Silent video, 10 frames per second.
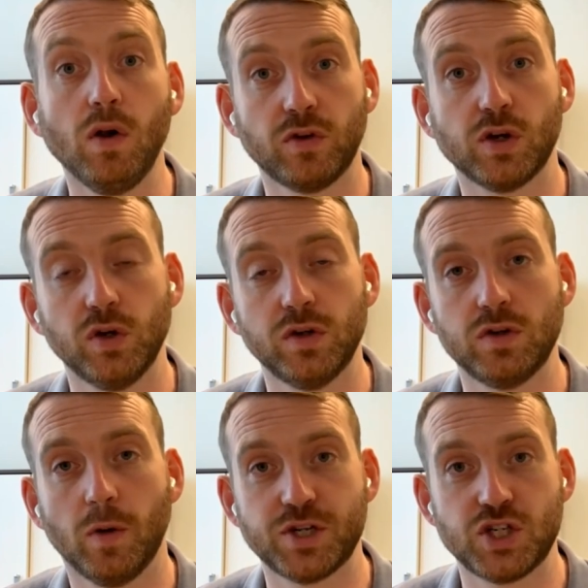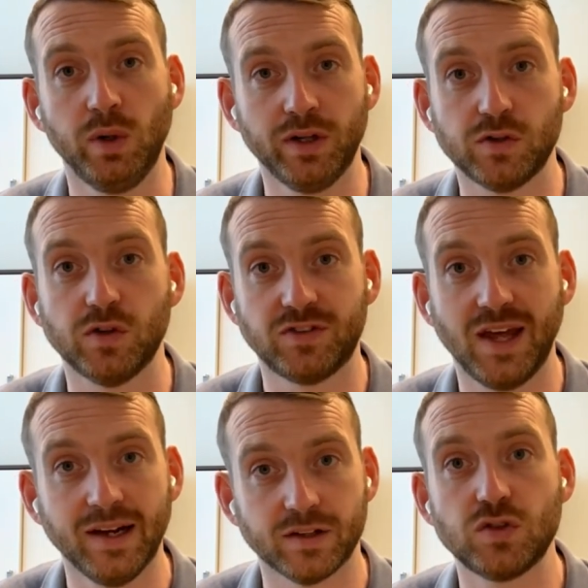also a good opportunity to
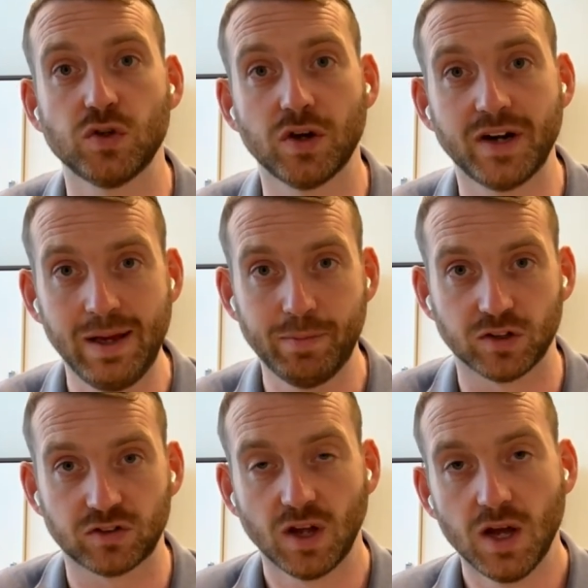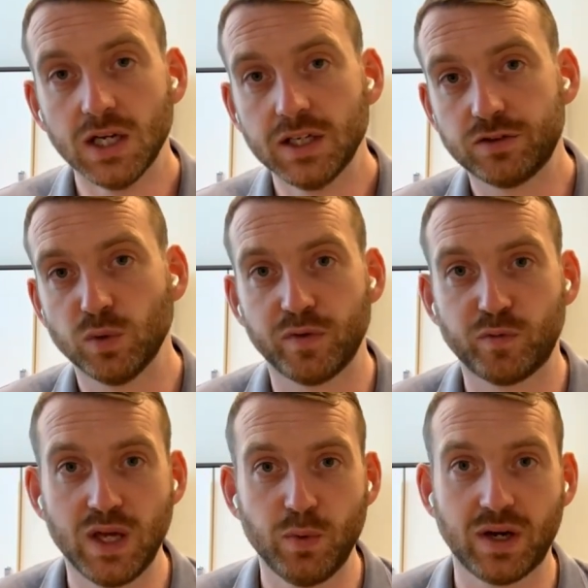sell it to your neighbors. So if
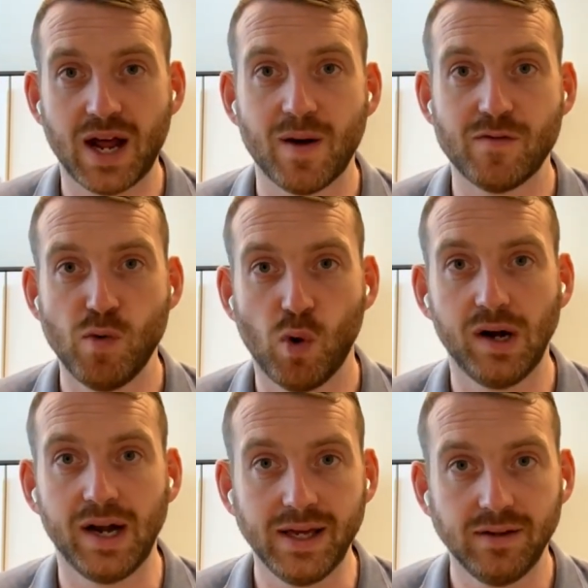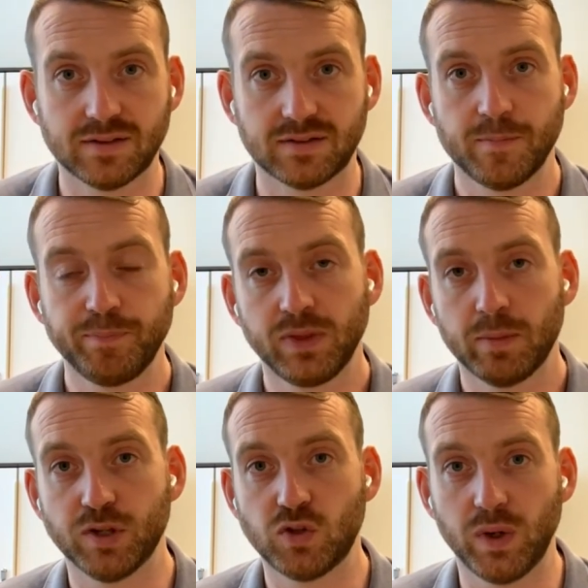we would have more links
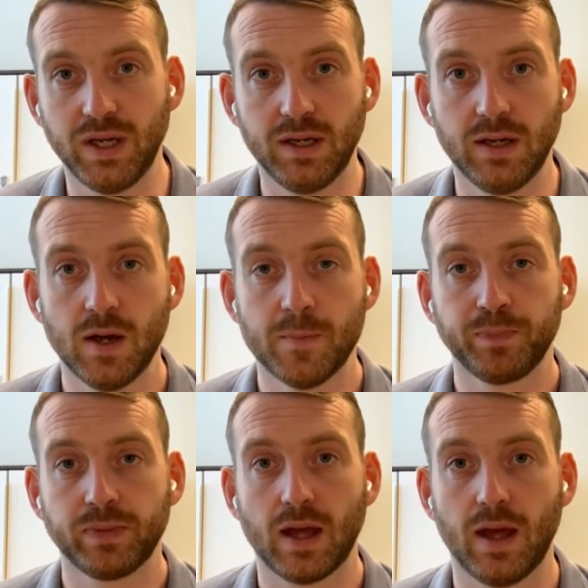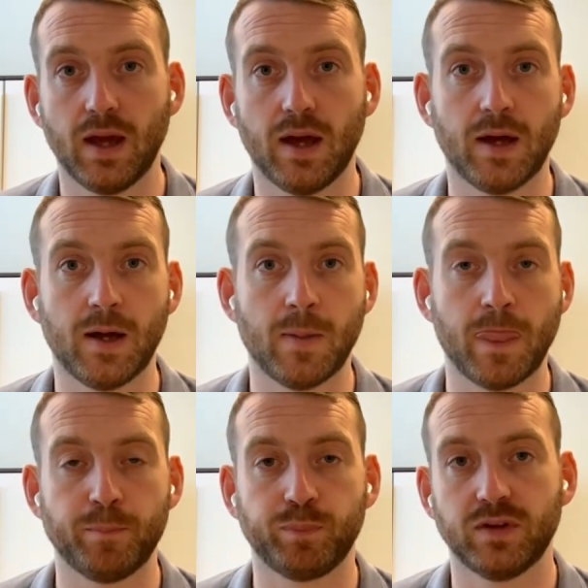between
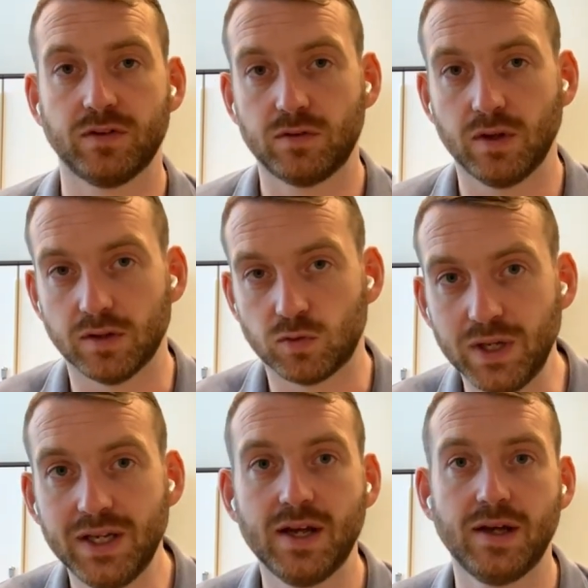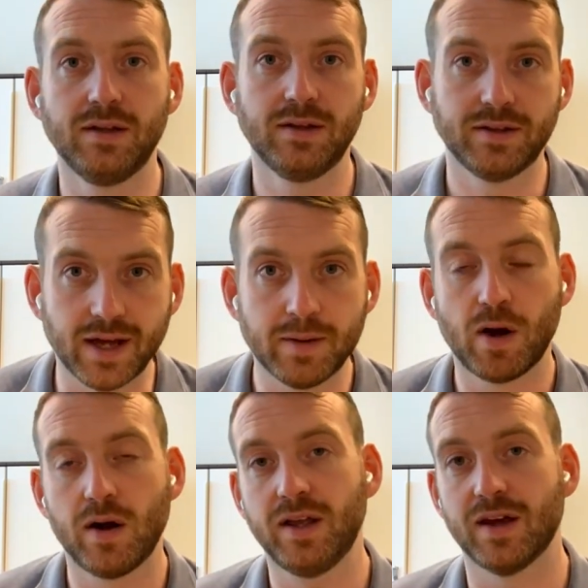Sweden,
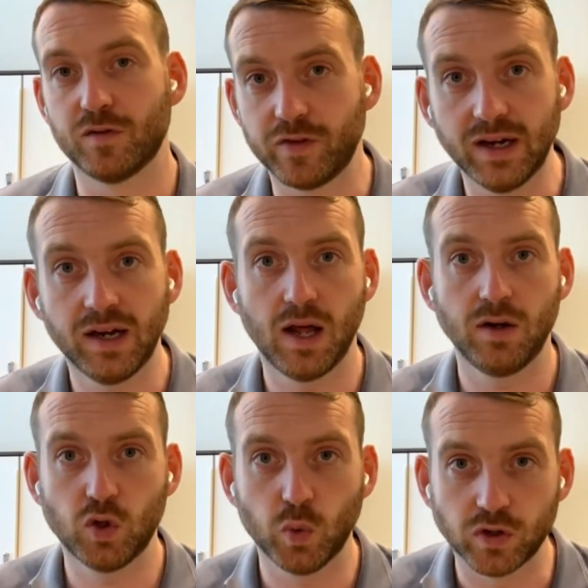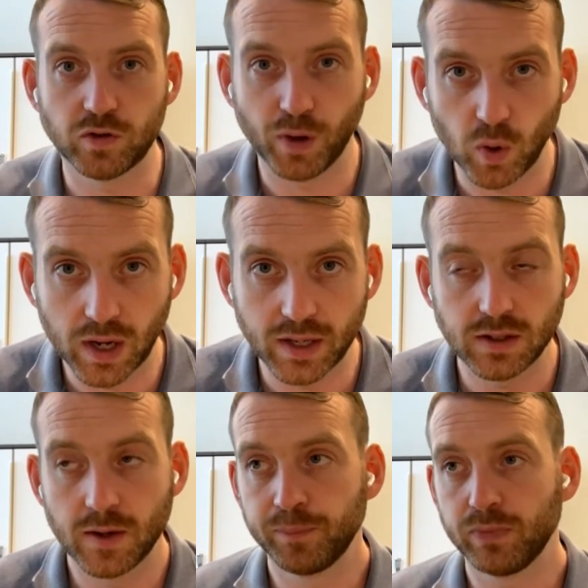Denmark, and Finland towards
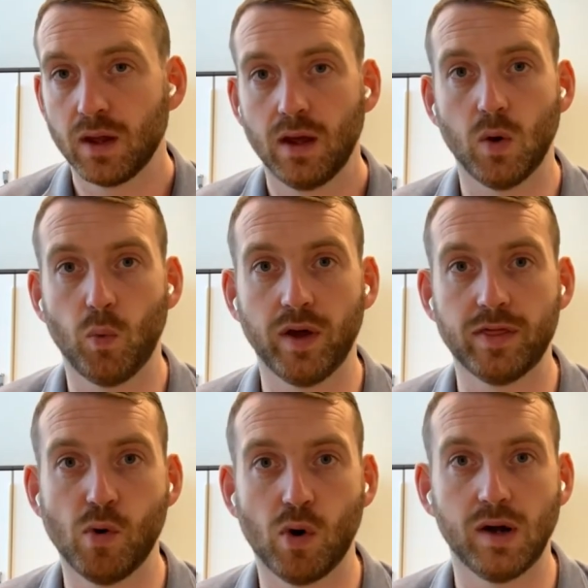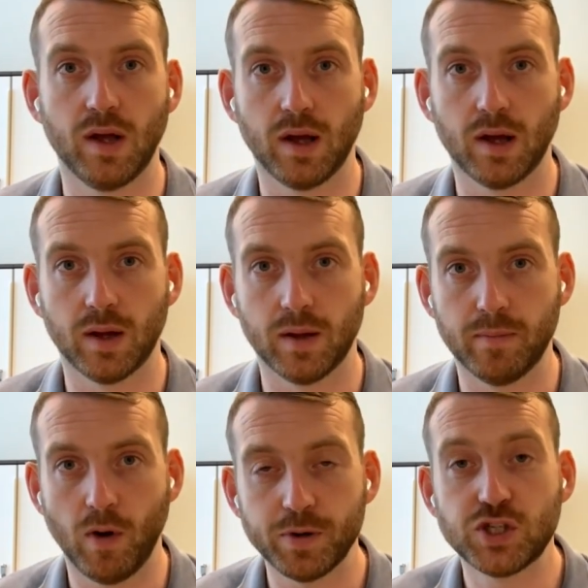Poland with more
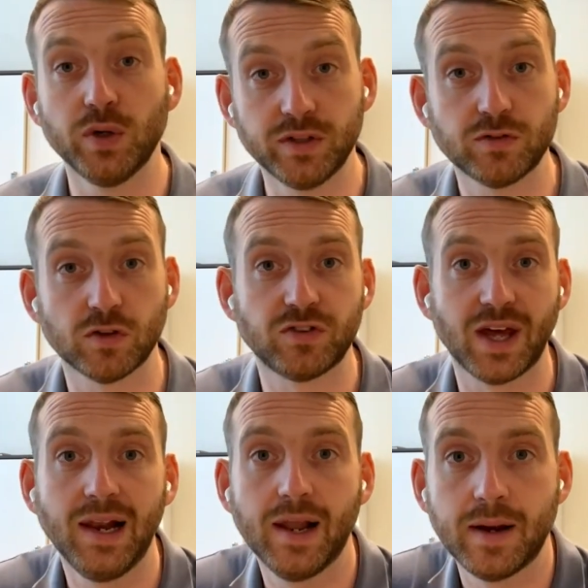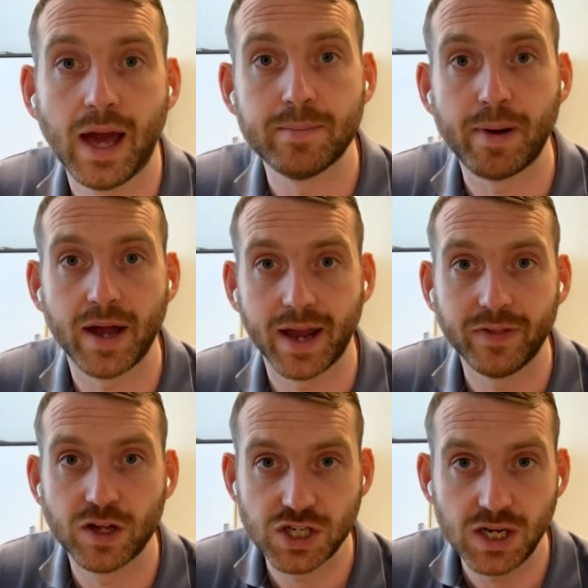opportunities to sell and buy
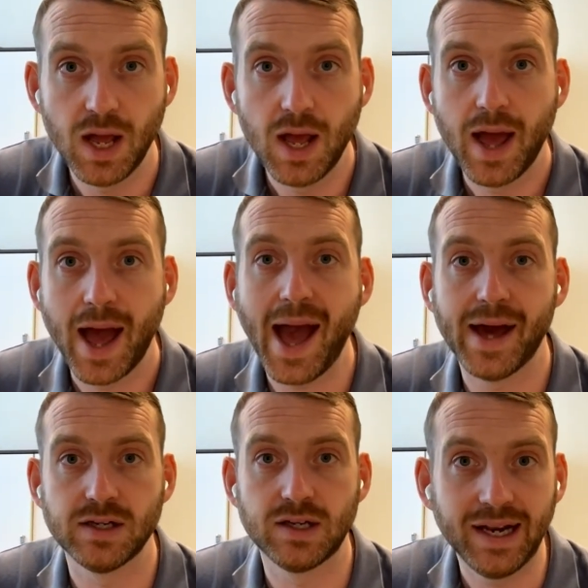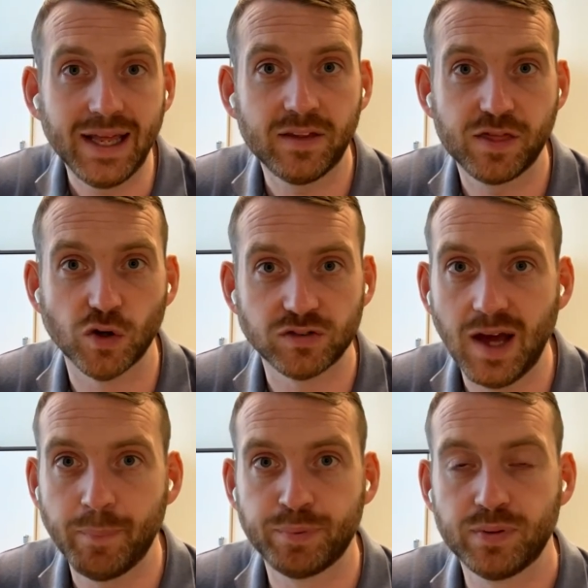energy, and link those
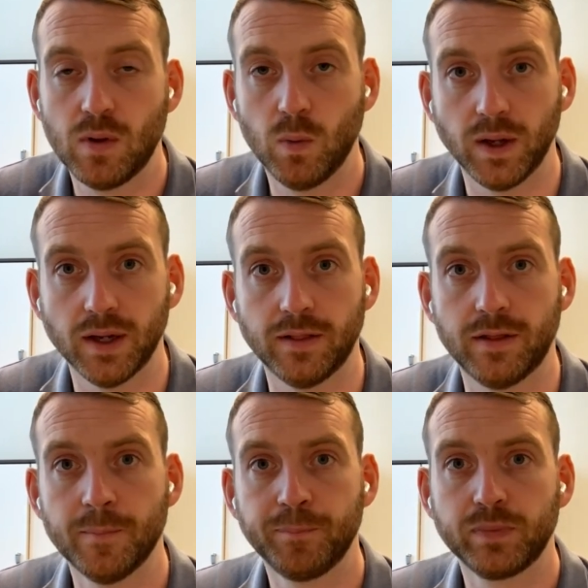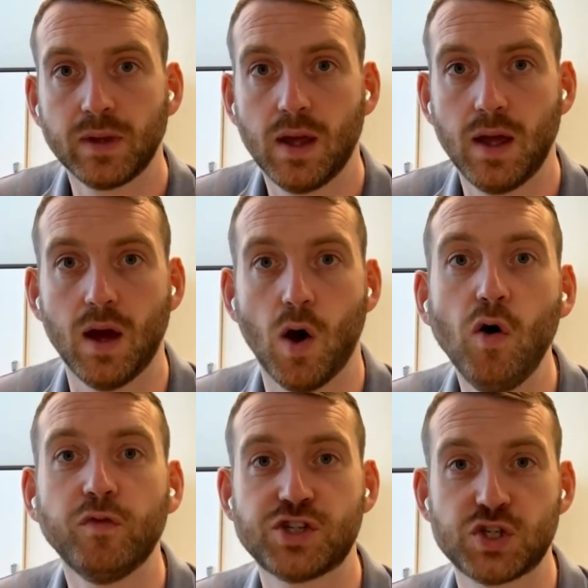up with
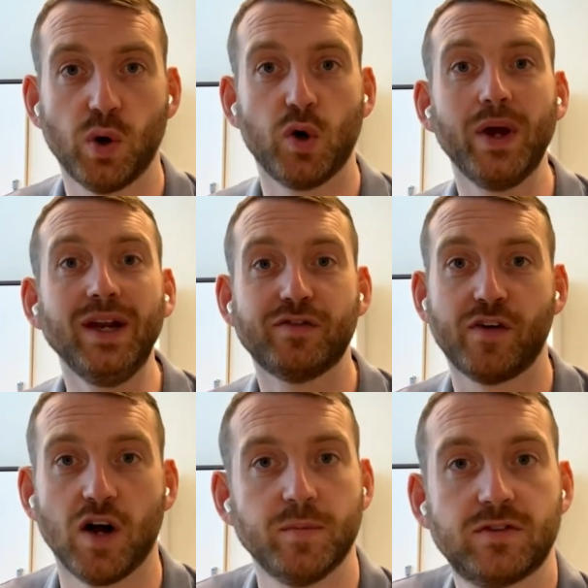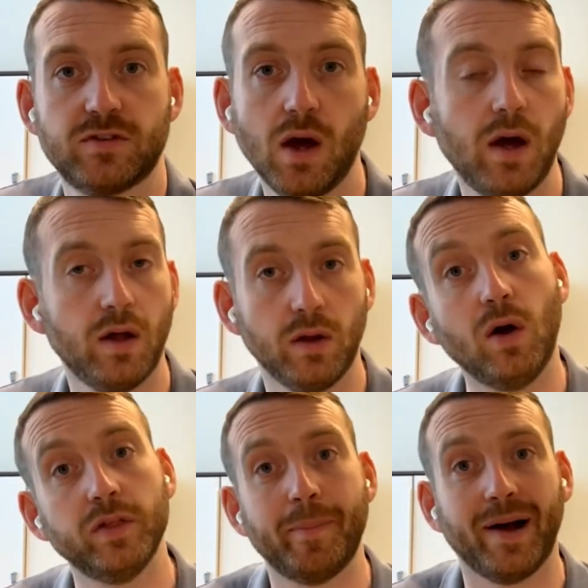offshore wind farms
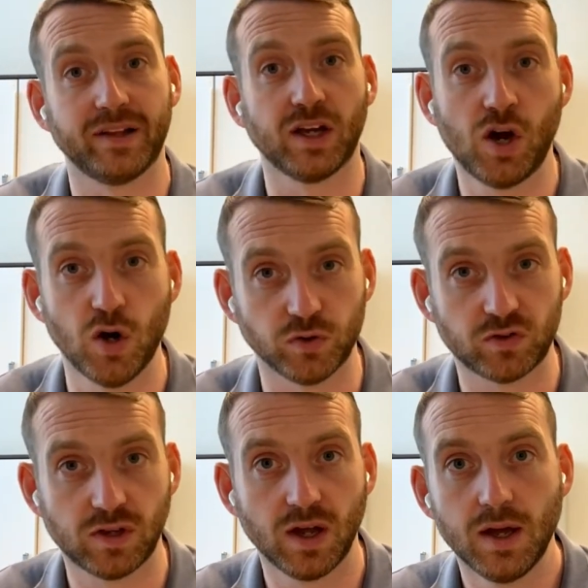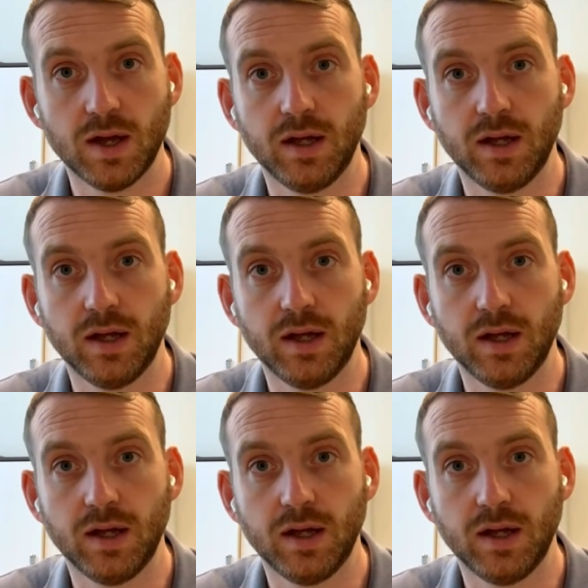on the Baltic coast,